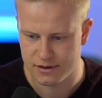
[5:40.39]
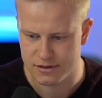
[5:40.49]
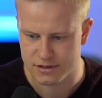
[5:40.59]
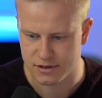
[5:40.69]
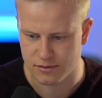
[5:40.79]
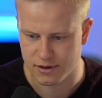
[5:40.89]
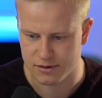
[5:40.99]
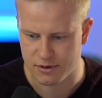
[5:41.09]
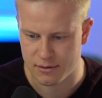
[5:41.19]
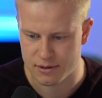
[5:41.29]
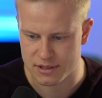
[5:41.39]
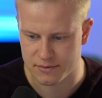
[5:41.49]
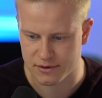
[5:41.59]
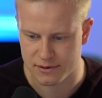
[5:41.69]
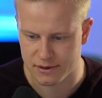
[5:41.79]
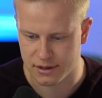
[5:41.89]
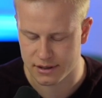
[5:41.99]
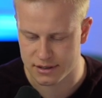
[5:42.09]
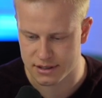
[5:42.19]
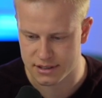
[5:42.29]
So I want maybe something around
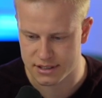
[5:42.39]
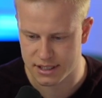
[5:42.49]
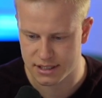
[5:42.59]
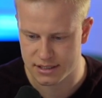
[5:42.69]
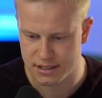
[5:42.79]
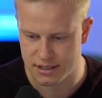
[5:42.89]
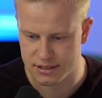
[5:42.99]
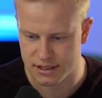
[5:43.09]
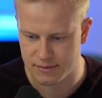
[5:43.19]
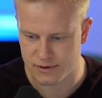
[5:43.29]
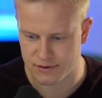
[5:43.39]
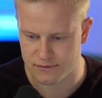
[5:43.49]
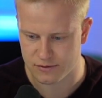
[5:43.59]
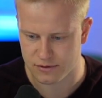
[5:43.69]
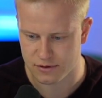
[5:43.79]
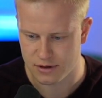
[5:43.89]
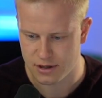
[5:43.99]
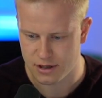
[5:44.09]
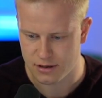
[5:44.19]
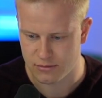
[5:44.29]
160, same thing for
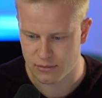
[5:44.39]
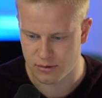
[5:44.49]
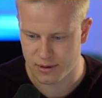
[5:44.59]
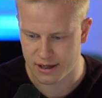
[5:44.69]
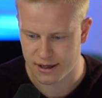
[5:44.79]
mobile.